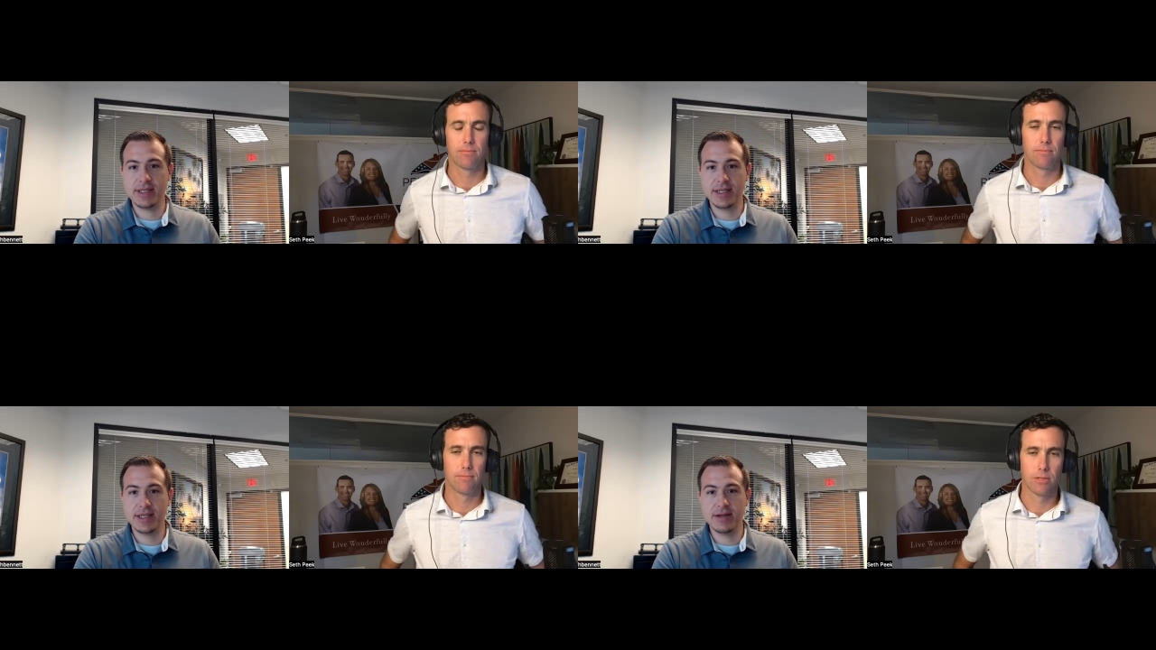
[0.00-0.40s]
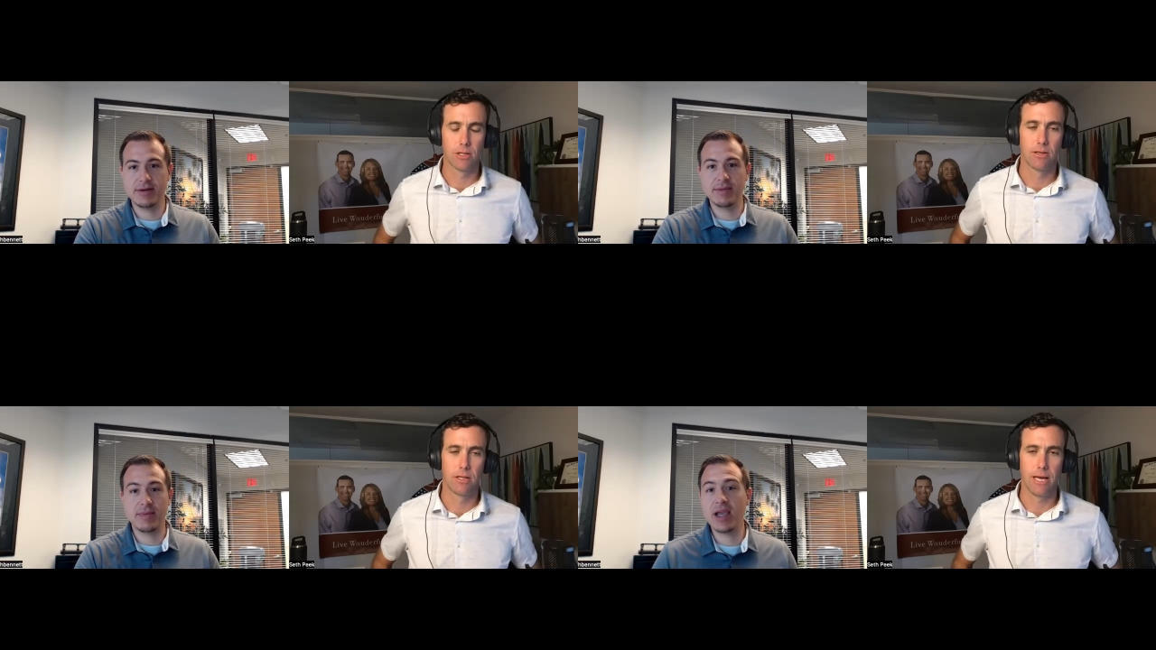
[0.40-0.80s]
Speaker 1: You know,
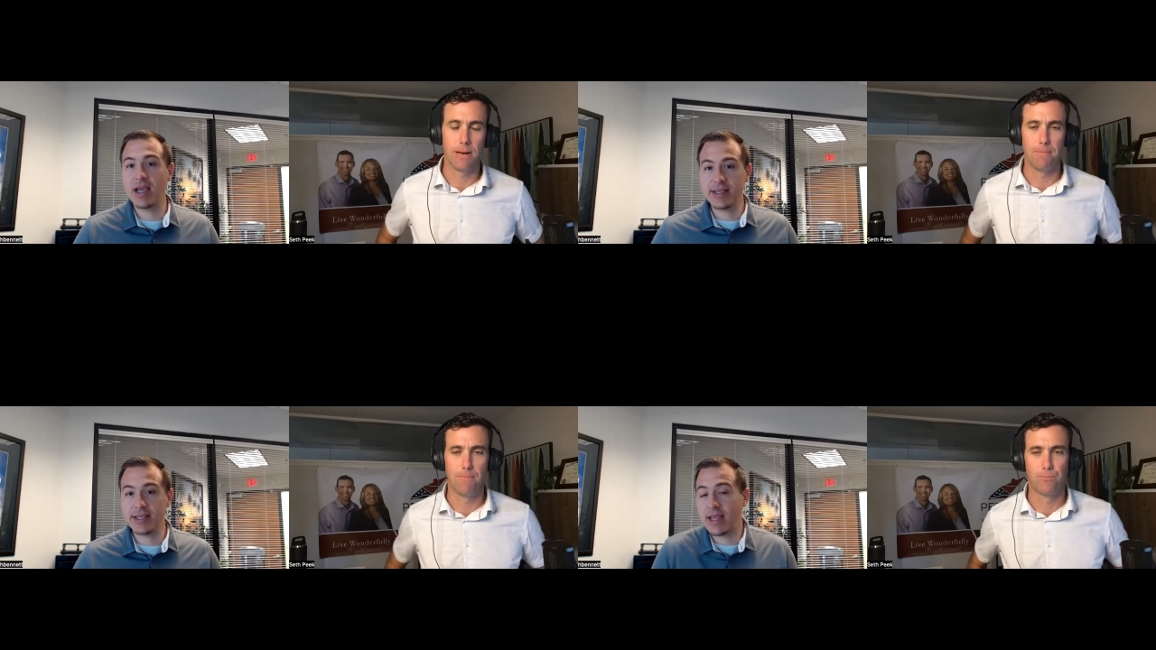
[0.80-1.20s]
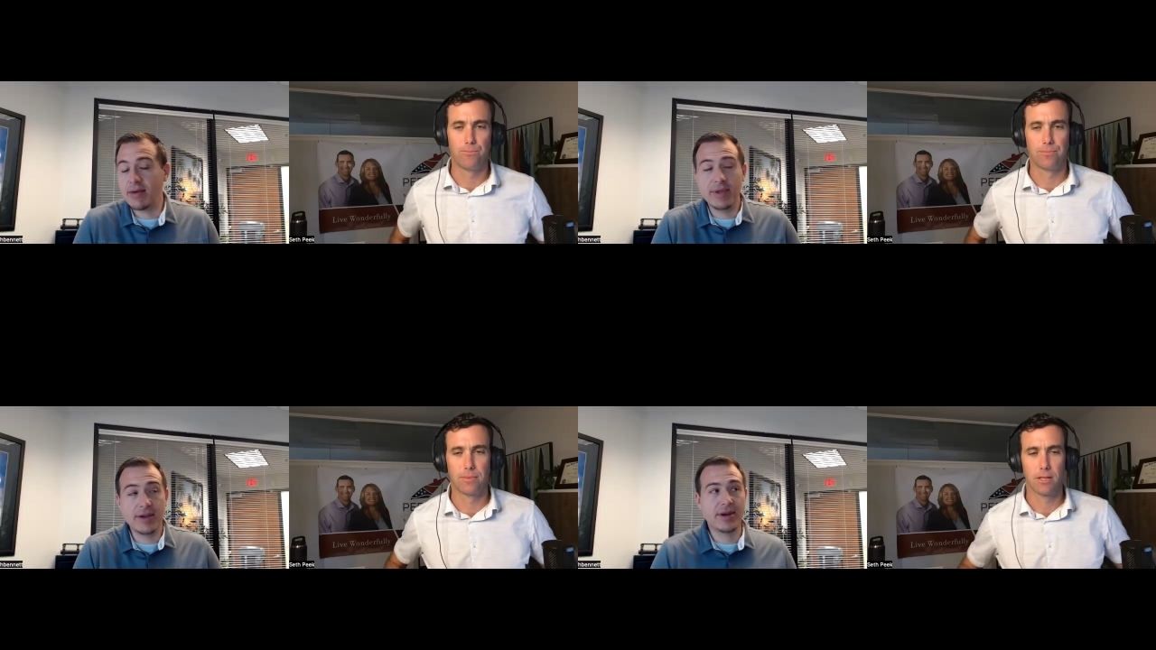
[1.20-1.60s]
in my yeah. eyes, that would
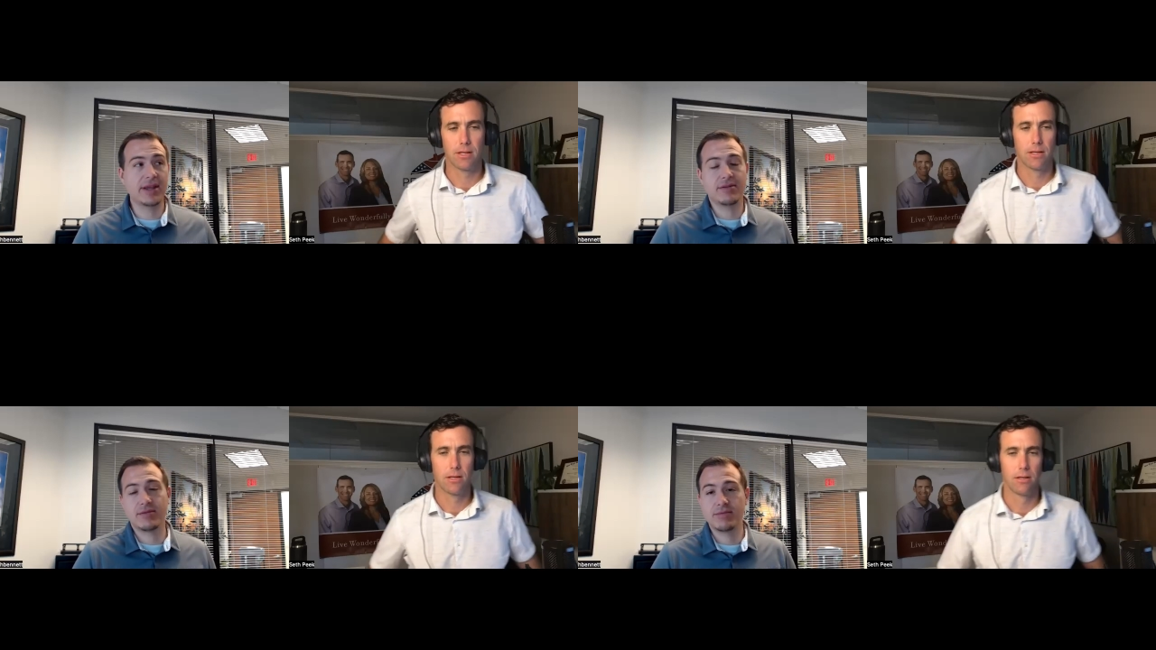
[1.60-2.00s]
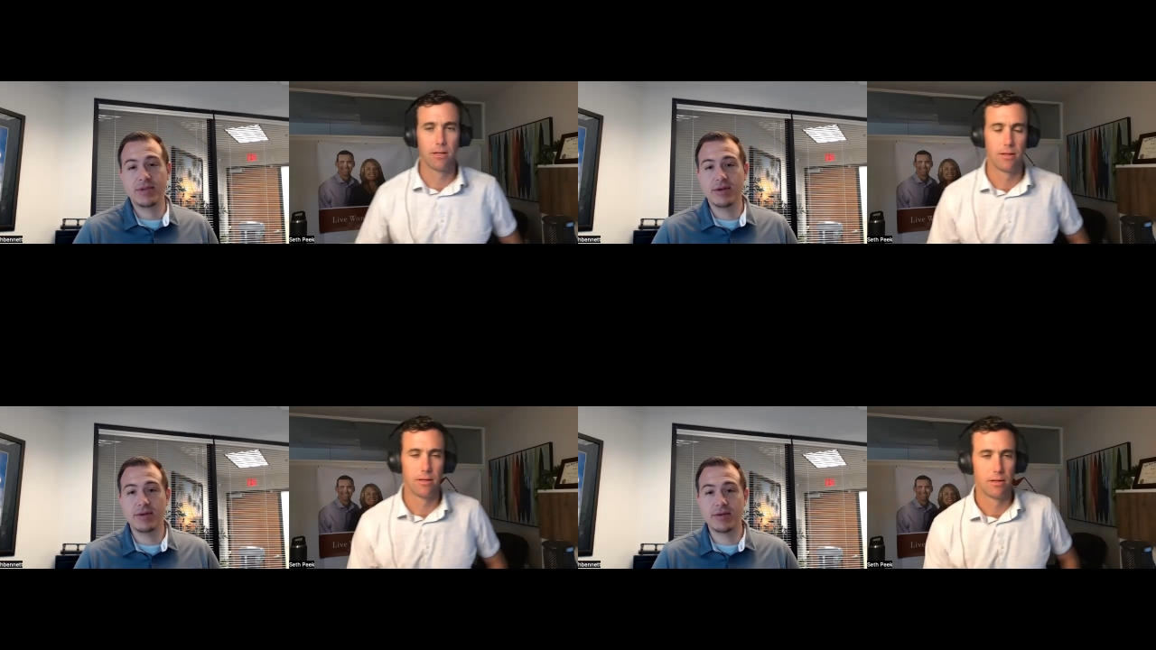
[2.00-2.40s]
be a great, you
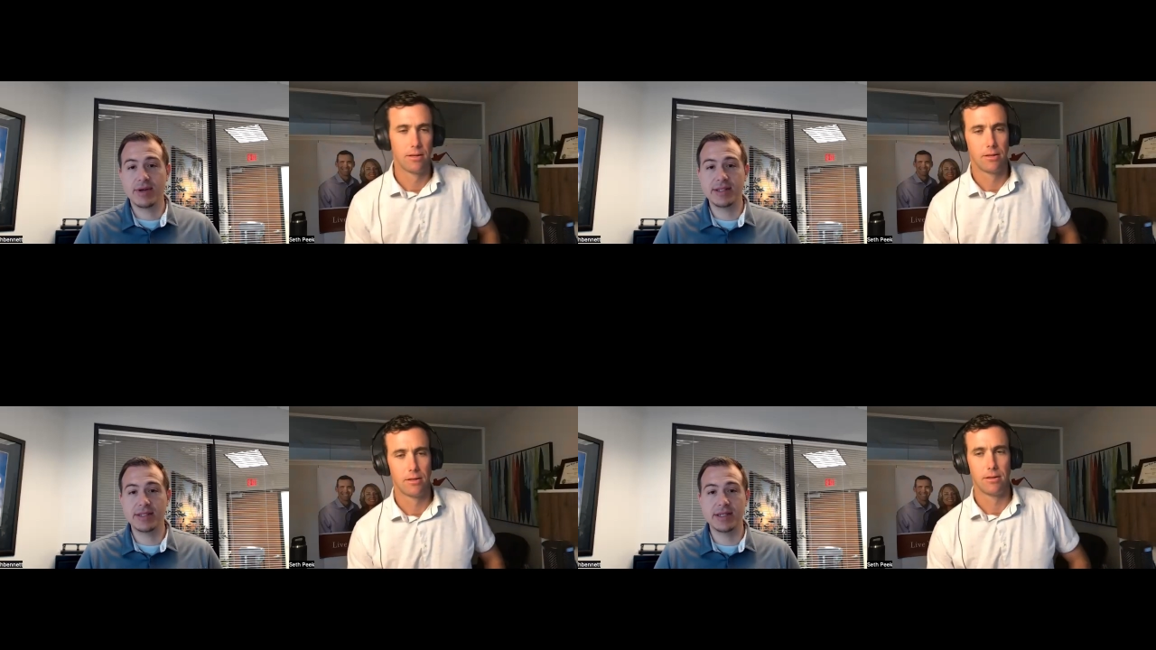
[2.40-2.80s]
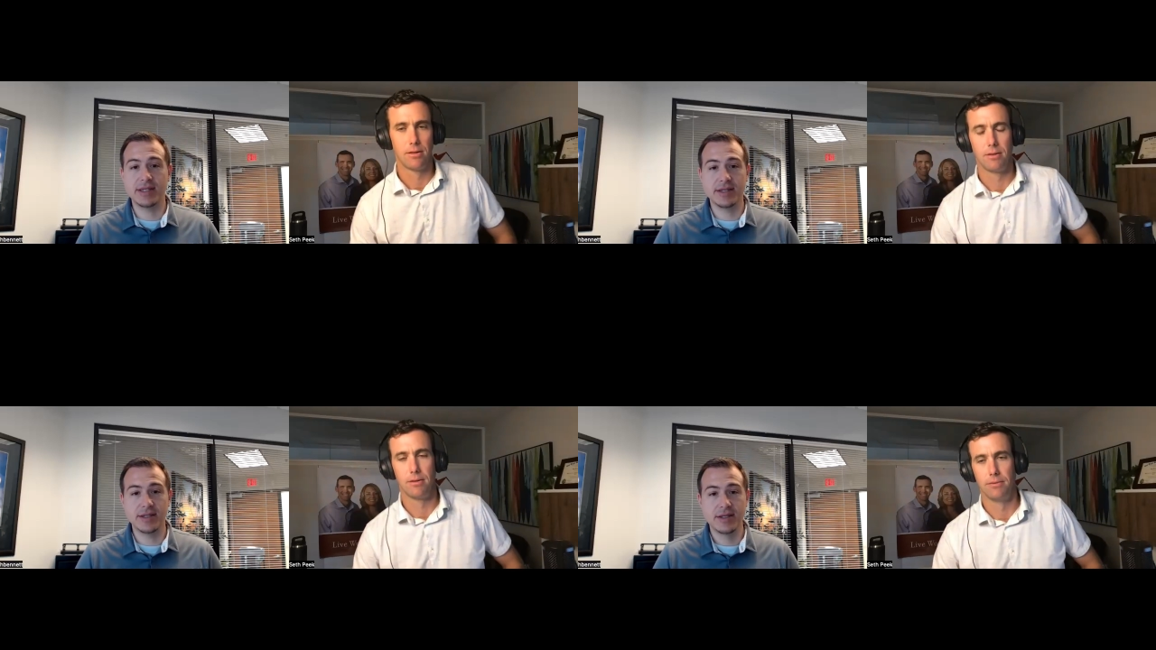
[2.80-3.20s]
know, a great uh,